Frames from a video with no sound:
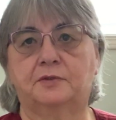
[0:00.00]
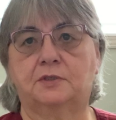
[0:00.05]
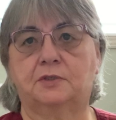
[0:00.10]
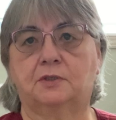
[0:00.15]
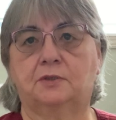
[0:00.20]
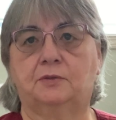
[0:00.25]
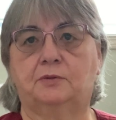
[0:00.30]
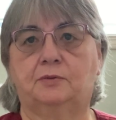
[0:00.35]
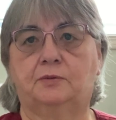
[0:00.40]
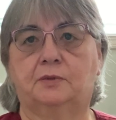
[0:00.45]

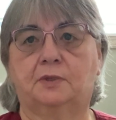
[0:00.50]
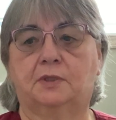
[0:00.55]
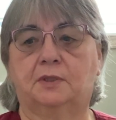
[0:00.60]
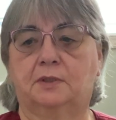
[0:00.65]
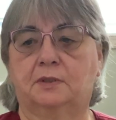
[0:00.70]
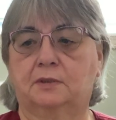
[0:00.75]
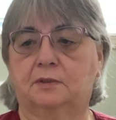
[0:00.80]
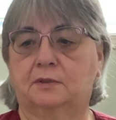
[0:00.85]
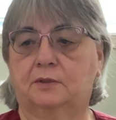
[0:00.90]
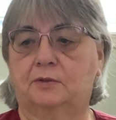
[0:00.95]

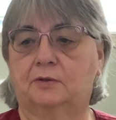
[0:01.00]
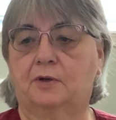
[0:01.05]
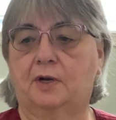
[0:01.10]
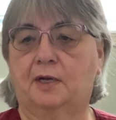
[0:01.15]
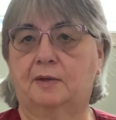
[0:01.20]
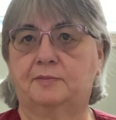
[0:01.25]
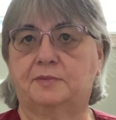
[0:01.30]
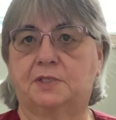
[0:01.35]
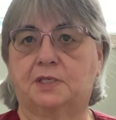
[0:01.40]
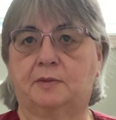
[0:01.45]
to
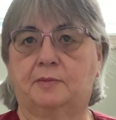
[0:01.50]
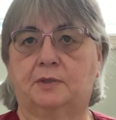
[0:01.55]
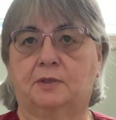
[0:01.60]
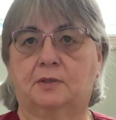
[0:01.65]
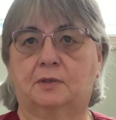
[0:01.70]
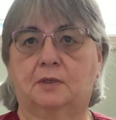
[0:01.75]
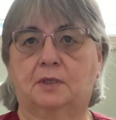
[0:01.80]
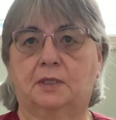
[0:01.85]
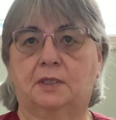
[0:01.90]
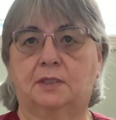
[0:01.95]
grab some of
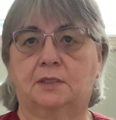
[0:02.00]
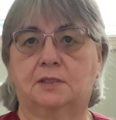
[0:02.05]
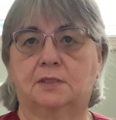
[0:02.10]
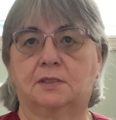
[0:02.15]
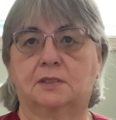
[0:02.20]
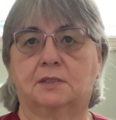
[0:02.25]
her linens,